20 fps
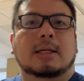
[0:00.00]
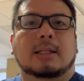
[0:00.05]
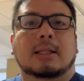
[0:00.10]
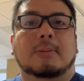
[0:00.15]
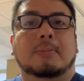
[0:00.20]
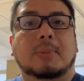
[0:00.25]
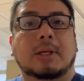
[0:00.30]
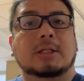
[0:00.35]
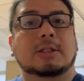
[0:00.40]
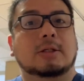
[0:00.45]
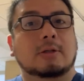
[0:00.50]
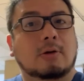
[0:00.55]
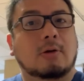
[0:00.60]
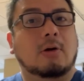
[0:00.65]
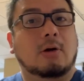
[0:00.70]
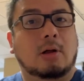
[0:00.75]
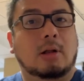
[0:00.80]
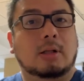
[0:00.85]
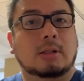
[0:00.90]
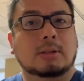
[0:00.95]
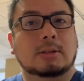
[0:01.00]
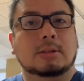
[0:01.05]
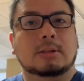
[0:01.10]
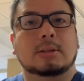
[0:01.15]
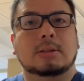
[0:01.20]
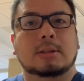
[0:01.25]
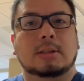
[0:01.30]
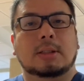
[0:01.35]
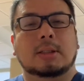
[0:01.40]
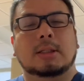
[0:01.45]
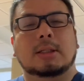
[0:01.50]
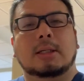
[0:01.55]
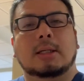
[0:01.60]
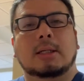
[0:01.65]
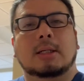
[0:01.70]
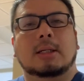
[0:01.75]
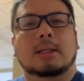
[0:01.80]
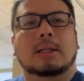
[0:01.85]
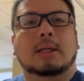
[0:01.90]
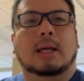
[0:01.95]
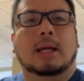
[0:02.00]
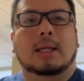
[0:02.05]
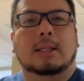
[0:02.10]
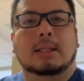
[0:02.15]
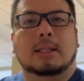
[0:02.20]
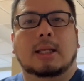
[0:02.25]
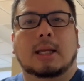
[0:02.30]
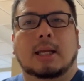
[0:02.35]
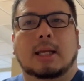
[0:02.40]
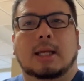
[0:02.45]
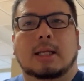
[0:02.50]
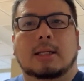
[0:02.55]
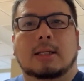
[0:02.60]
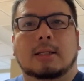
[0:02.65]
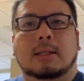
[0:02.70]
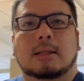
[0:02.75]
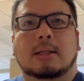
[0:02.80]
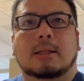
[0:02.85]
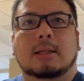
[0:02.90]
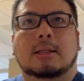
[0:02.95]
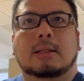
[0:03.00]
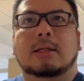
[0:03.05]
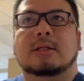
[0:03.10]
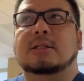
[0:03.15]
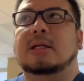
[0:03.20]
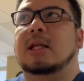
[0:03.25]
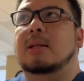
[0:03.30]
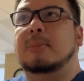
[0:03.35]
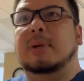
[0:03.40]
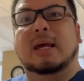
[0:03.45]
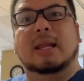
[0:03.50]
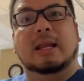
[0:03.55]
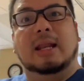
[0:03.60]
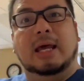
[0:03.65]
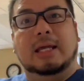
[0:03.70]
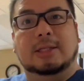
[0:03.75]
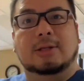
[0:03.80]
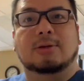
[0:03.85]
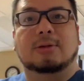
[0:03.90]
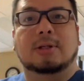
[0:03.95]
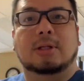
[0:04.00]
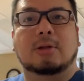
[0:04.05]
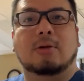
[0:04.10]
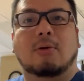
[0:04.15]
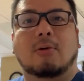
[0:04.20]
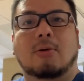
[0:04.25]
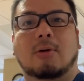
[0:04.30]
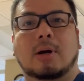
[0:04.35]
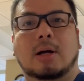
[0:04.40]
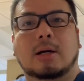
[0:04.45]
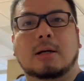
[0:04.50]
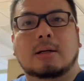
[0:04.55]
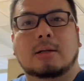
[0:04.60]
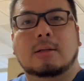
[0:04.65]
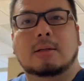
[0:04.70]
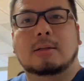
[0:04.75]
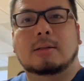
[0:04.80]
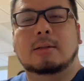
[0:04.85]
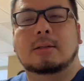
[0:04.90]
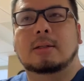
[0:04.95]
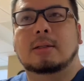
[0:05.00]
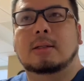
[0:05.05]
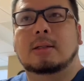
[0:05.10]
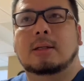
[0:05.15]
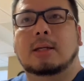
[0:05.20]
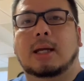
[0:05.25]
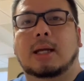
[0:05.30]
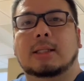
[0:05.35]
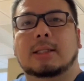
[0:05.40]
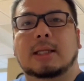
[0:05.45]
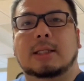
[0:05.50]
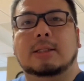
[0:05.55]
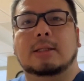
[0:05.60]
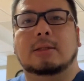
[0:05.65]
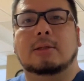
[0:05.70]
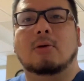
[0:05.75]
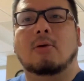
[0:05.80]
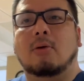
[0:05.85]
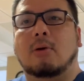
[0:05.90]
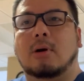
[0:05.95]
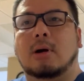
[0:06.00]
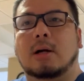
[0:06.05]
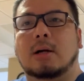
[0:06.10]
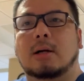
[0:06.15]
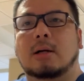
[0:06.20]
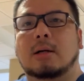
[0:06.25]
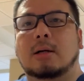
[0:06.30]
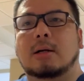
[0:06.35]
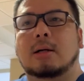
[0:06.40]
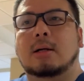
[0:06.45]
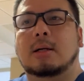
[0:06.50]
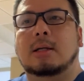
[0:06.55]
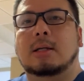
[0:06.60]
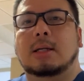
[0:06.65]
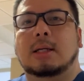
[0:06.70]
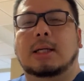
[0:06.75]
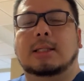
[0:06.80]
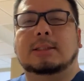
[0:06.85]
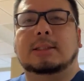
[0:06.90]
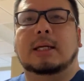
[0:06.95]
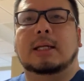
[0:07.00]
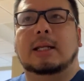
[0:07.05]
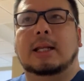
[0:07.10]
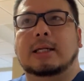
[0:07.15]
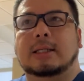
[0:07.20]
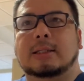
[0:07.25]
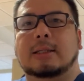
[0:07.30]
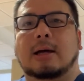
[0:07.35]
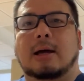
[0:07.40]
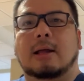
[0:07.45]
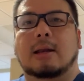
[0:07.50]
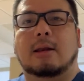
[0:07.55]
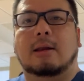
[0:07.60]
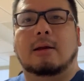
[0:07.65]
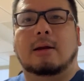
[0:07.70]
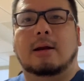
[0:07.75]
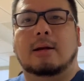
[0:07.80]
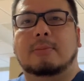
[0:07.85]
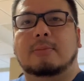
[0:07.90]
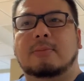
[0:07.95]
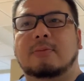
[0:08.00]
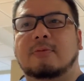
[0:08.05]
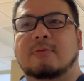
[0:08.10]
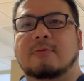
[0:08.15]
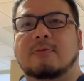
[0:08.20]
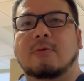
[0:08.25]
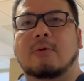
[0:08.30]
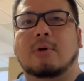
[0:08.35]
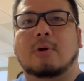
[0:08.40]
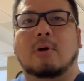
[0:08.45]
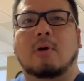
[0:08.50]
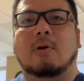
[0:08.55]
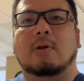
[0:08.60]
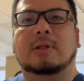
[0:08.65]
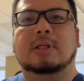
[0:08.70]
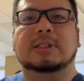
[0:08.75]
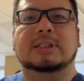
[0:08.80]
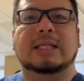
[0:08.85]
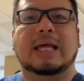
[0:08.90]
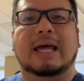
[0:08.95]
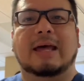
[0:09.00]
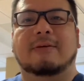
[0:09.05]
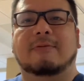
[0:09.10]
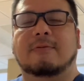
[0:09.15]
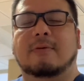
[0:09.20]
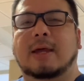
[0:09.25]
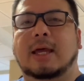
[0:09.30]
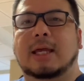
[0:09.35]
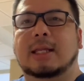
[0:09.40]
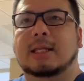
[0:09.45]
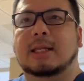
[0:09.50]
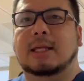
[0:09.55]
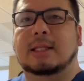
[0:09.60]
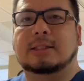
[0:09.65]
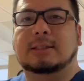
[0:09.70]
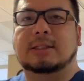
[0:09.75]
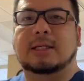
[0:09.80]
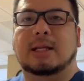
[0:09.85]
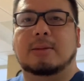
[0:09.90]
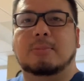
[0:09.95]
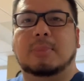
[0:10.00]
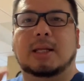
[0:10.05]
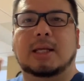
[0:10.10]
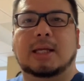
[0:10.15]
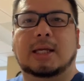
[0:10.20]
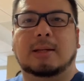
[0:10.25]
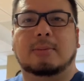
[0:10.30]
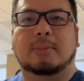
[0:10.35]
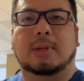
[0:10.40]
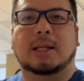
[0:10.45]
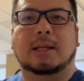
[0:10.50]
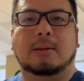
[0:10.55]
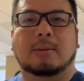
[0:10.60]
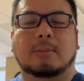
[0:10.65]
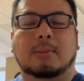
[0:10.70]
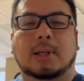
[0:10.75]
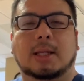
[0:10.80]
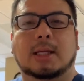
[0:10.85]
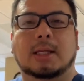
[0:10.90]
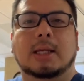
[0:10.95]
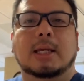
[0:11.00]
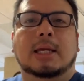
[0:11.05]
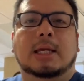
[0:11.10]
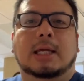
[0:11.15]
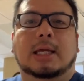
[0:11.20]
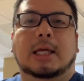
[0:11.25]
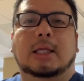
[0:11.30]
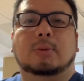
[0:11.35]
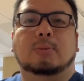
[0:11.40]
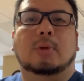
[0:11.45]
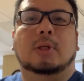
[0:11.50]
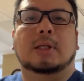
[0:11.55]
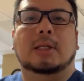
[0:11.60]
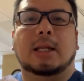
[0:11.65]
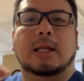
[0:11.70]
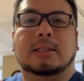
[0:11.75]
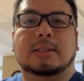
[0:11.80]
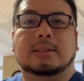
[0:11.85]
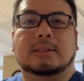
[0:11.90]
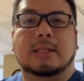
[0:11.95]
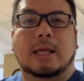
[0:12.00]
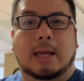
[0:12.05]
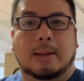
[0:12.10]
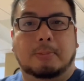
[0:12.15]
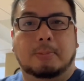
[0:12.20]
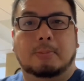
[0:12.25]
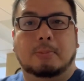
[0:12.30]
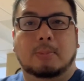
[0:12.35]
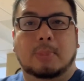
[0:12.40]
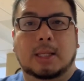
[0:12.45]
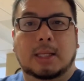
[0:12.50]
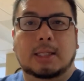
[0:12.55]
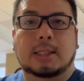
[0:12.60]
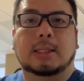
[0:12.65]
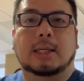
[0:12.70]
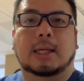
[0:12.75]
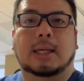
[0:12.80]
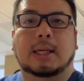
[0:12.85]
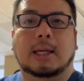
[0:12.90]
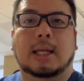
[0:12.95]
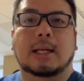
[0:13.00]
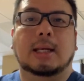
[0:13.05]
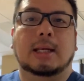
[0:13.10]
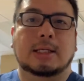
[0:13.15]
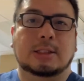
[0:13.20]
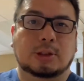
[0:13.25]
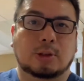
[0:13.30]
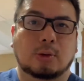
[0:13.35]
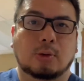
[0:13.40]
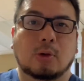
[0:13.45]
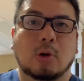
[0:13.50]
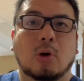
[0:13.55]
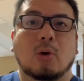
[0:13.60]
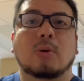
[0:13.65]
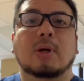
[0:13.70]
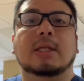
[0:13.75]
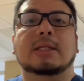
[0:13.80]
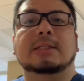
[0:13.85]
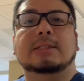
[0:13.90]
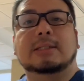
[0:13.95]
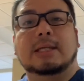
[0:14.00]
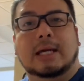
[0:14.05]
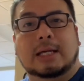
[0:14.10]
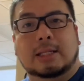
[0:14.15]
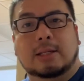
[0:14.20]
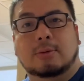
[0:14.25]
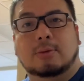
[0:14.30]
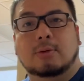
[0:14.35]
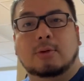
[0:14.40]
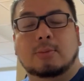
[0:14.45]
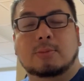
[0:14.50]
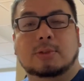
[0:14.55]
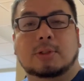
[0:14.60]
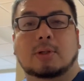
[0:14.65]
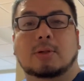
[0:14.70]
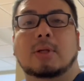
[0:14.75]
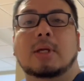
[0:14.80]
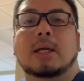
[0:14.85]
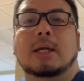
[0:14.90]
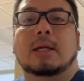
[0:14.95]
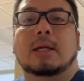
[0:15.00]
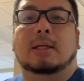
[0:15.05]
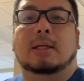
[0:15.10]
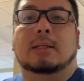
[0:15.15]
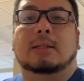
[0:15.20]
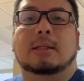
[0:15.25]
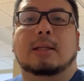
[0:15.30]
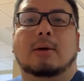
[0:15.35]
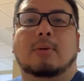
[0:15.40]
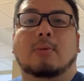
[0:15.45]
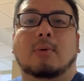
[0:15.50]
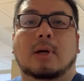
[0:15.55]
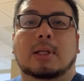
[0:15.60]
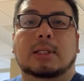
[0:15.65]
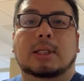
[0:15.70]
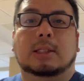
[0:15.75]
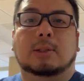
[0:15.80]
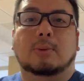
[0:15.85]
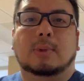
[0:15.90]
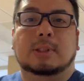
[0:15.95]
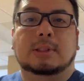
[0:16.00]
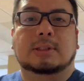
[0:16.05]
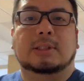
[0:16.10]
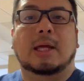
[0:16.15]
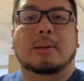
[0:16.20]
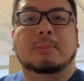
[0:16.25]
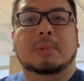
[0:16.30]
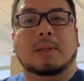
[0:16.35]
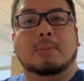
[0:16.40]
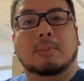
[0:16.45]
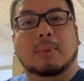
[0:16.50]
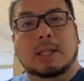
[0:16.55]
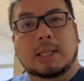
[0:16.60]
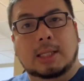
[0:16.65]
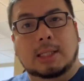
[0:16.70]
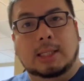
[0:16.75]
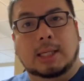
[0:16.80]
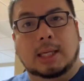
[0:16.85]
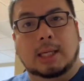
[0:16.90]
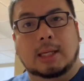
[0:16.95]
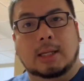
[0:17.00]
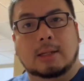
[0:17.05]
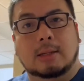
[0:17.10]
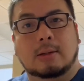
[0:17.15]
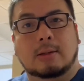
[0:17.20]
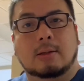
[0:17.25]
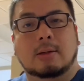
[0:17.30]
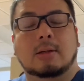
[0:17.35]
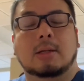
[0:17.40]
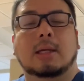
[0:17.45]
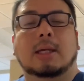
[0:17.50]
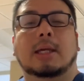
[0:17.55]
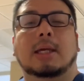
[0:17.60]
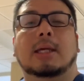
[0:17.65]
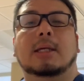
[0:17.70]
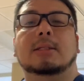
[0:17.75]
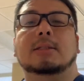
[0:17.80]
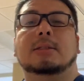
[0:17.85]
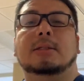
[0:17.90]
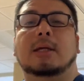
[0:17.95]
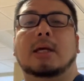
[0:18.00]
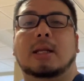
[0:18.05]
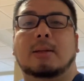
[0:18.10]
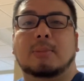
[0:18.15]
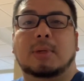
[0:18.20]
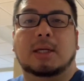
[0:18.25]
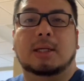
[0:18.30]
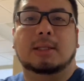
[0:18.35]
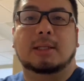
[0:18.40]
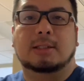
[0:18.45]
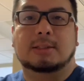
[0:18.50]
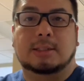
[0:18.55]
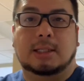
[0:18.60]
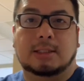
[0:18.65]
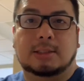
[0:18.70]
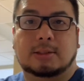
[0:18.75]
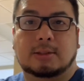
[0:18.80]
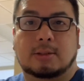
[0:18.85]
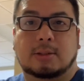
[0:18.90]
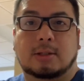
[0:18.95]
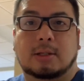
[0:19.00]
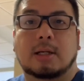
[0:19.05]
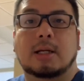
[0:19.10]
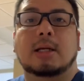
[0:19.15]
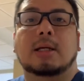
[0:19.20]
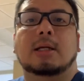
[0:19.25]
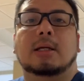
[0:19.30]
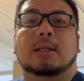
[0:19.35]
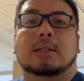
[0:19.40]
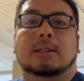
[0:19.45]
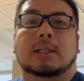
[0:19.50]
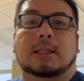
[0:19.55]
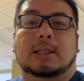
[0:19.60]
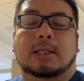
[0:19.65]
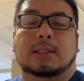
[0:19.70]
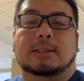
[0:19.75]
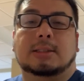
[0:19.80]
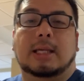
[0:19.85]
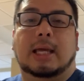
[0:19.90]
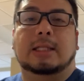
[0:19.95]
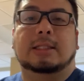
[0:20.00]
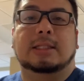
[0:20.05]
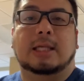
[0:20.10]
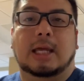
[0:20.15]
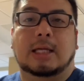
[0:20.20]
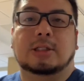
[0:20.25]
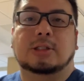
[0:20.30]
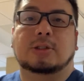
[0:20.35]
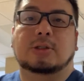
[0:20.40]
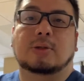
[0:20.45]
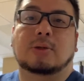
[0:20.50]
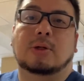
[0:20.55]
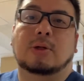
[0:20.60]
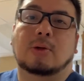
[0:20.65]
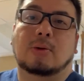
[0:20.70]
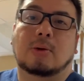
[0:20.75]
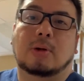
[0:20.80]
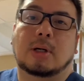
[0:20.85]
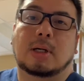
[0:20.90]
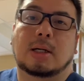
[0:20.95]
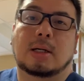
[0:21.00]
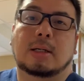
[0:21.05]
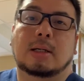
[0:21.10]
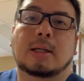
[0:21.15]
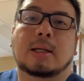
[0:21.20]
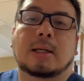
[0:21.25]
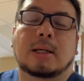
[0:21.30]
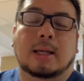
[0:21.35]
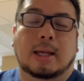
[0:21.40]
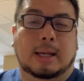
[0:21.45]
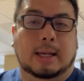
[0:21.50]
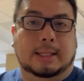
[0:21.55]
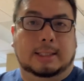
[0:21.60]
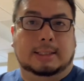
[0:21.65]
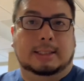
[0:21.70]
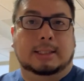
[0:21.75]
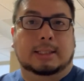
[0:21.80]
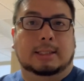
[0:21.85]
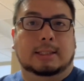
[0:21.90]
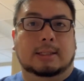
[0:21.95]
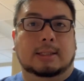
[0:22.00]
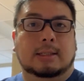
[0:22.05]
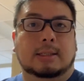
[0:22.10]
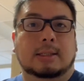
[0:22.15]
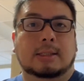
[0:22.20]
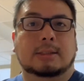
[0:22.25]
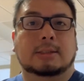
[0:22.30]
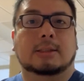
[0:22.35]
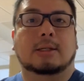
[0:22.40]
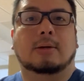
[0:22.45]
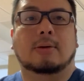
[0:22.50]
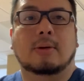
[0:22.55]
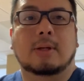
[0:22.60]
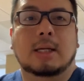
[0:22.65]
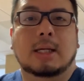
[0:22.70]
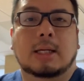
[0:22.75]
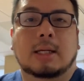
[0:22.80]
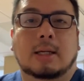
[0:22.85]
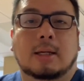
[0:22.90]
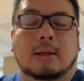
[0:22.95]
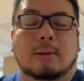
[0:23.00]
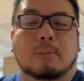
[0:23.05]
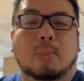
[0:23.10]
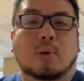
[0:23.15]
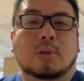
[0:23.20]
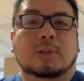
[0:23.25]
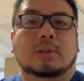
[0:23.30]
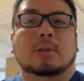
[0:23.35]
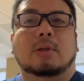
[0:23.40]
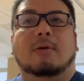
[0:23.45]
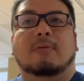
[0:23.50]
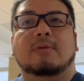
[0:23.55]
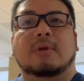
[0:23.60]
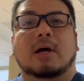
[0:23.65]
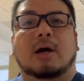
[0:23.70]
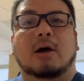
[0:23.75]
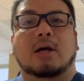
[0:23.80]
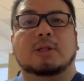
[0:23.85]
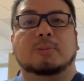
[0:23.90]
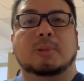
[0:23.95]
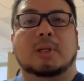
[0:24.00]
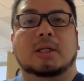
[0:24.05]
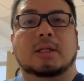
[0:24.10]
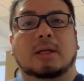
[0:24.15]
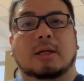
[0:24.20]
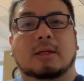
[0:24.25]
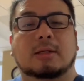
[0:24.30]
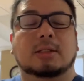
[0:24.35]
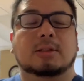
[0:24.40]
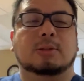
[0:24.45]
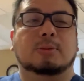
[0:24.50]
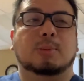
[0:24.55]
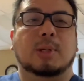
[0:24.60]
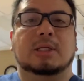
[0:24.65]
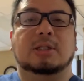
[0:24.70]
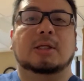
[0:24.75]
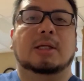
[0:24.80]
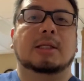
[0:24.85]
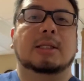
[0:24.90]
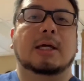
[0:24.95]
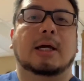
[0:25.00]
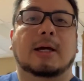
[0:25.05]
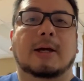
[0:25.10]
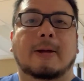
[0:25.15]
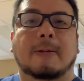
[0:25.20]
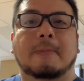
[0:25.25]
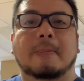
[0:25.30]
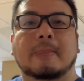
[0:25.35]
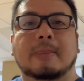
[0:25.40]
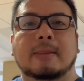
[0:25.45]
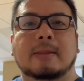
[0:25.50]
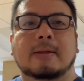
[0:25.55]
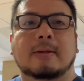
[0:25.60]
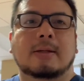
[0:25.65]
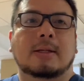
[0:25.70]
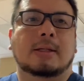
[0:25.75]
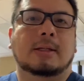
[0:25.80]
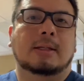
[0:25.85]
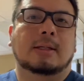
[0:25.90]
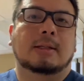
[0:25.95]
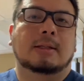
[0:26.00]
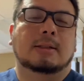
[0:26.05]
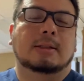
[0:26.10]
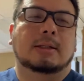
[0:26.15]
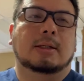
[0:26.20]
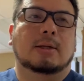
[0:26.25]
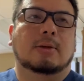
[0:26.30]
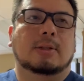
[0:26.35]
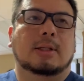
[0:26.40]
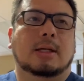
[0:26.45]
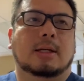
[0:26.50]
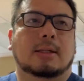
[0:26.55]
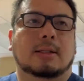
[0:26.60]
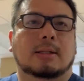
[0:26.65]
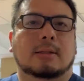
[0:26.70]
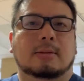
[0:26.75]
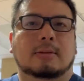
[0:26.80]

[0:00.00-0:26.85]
the patient calls, and then there's gonna be a light on the door, and then the door is kind of like the alarm for all the staff, and it's gonna blink and blink and blink. It will not stop blinking unless you go inside the room. So the one that will stop the blinking is gonna be the sensor that is attached to your ID. So most of the hospital, especially the, you know, the